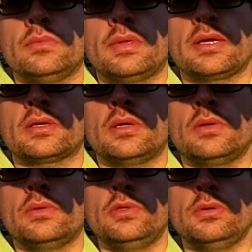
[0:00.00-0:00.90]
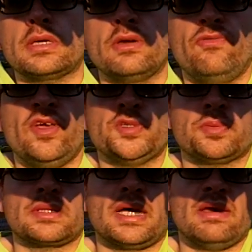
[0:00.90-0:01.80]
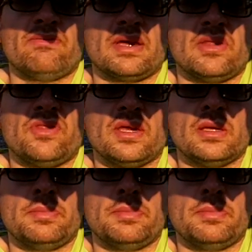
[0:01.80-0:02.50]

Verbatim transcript: like do like a Facebook Live kind of thing.